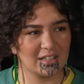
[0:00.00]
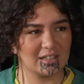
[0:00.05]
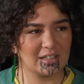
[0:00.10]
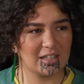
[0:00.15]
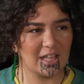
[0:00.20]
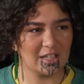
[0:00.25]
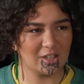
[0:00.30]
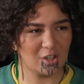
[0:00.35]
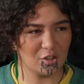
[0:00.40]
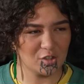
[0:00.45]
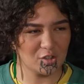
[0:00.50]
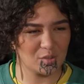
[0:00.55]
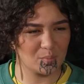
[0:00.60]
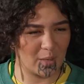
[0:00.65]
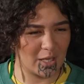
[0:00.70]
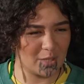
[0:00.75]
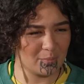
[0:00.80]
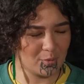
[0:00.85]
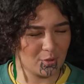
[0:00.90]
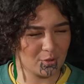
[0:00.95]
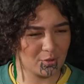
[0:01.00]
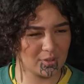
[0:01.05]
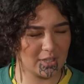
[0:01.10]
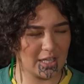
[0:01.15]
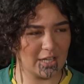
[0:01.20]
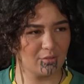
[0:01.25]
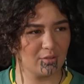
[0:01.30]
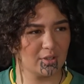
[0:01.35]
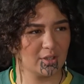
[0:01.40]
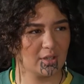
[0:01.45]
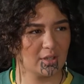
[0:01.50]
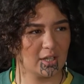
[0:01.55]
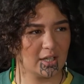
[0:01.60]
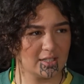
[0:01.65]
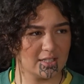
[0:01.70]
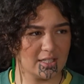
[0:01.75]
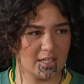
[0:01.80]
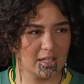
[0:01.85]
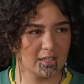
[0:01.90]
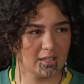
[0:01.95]
that those people that would
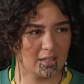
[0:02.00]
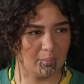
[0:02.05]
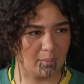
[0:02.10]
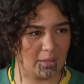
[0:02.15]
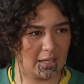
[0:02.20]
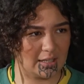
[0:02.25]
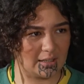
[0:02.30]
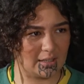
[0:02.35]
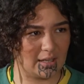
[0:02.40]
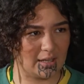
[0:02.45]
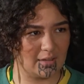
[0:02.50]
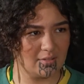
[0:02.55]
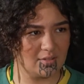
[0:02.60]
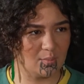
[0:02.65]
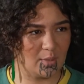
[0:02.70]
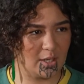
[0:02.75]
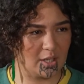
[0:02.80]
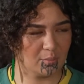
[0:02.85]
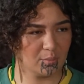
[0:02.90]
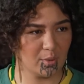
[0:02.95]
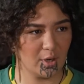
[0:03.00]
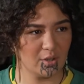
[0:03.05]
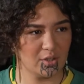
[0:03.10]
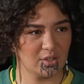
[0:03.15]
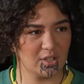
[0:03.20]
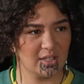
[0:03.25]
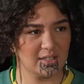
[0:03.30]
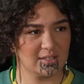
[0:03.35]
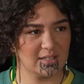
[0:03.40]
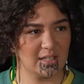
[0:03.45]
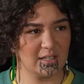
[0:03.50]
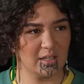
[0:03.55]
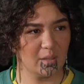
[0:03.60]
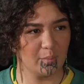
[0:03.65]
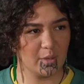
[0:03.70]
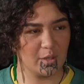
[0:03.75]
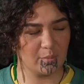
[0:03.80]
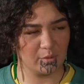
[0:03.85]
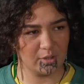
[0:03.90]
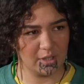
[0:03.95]
attend the Black Lives Matter protest and the
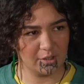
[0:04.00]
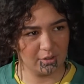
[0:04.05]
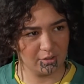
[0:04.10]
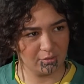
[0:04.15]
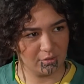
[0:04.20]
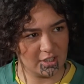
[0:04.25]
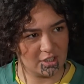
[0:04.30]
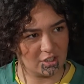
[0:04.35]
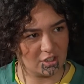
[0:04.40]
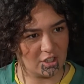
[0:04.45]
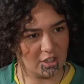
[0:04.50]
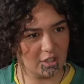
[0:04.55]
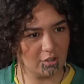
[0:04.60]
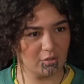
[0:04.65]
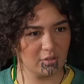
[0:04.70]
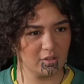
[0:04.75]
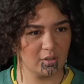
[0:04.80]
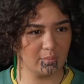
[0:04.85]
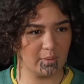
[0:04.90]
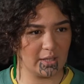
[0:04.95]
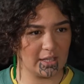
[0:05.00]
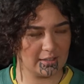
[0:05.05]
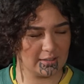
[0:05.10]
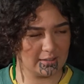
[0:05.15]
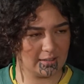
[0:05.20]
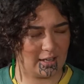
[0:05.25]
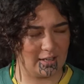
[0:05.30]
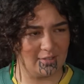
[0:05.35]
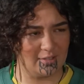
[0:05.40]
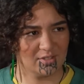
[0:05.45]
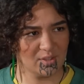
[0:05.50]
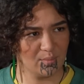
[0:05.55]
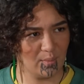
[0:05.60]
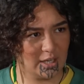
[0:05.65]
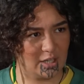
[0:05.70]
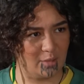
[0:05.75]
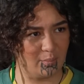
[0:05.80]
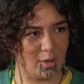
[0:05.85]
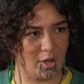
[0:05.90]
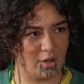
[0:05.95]
people that would reshare all the Black Lives
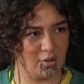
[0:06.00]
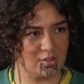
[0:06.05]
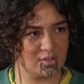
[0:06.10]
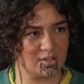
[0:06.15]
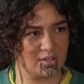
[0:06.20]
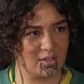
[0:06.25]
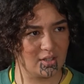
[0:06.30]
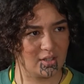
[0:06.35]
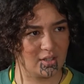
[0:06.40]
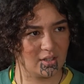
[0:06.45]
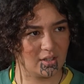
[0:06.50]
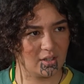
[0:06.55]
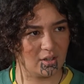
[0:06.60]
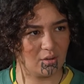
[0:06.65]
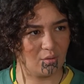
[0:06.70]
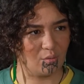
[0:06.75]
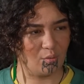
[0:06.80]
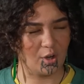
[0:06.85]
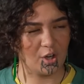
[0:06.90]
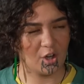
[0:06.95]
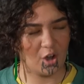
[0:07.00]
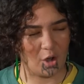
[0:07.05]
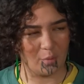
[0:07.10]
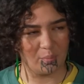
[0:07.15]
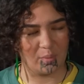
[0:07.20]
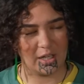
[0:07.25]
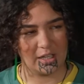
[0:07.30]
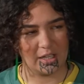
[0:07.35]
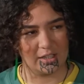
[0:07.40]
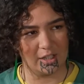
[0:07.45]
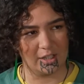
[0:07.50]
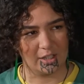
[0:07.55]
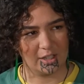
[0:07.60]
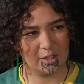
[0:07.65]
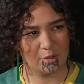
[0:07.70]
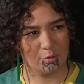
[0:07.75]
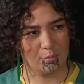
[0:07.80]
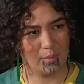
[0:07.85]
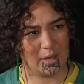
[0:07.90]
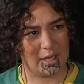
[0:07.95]
Matter posts would not be at the
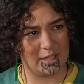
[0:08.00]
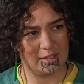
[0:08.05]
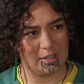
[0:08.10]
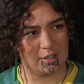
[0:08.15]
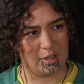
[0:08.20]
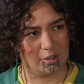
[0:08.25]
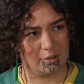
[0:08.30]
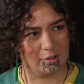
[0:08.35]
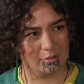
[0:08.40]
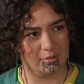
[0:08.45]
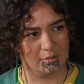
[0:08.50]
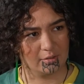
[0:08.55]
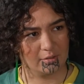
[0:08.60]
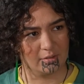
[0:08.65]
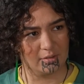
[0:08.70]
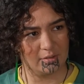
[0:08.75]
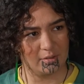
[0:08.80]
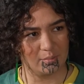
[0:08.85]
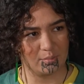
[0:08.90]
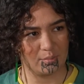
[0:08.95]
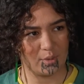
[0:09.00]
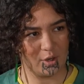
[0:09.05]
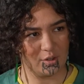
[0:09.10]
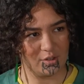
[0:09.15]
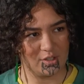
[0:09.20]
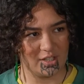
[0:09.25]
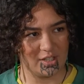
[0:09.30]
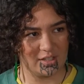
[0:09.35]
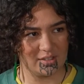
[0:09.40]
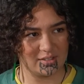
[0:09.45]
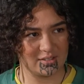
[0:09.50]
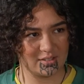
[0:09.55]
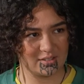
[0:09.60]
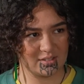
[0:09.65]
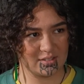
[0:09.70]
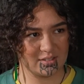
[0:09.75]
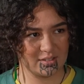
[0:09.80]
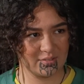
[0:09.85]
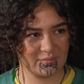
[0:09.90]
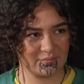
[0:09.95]
Ihumātao protests.
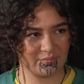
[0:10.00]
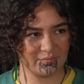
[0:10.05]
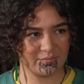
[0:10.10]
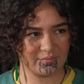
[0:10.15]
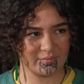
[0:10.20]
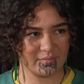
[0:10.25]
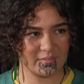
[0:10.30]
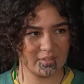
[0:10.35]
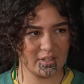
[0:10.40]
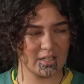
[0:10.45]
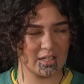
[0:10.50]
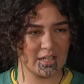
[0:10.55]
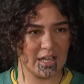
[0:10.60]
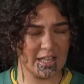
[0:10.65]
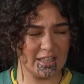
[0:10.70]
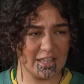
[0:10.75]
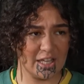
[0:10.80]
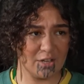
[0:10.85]
And